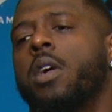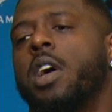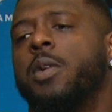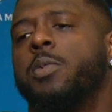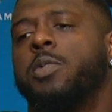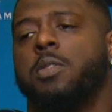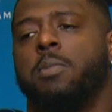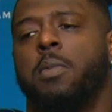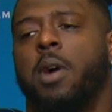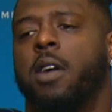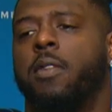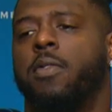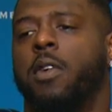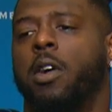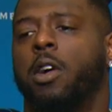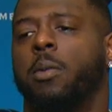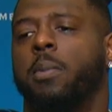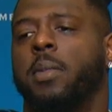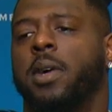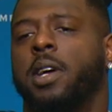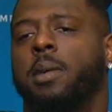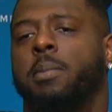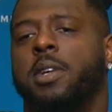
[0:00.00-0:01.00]
That was my fault,
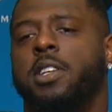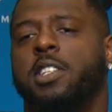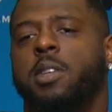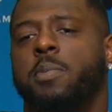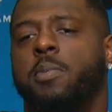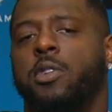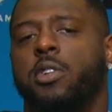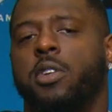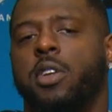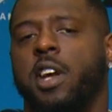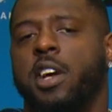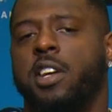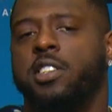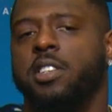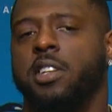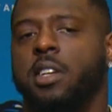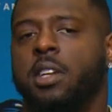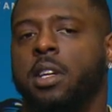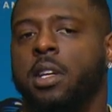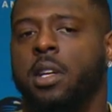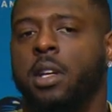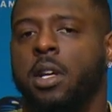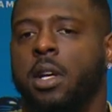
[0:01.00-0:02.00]
man. Miscommunication.
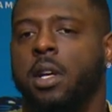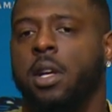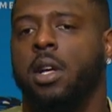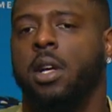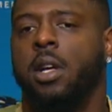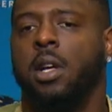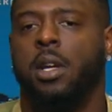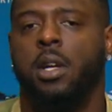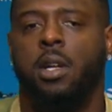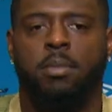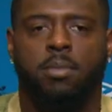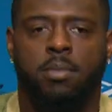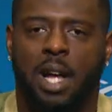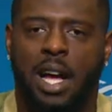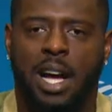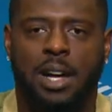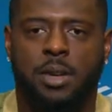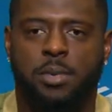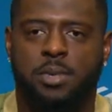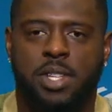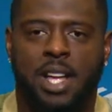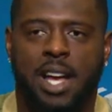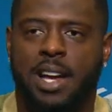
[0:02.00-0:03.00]
I
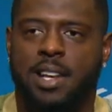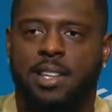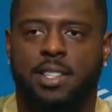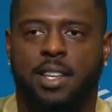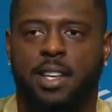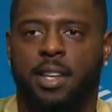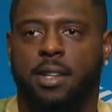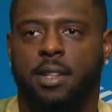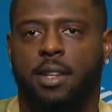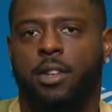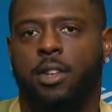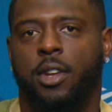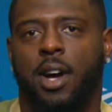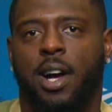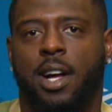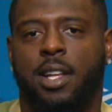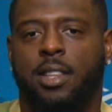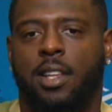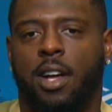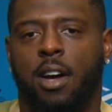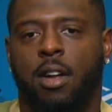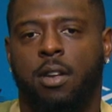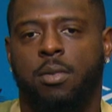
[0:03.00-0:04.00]
was asking, you know, I
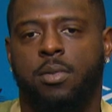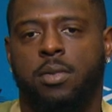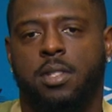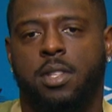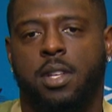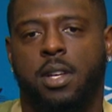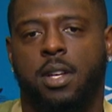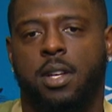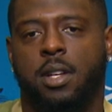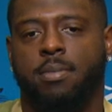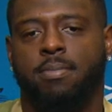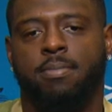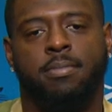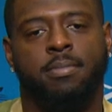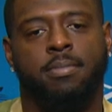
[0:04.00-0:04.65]
thought it was a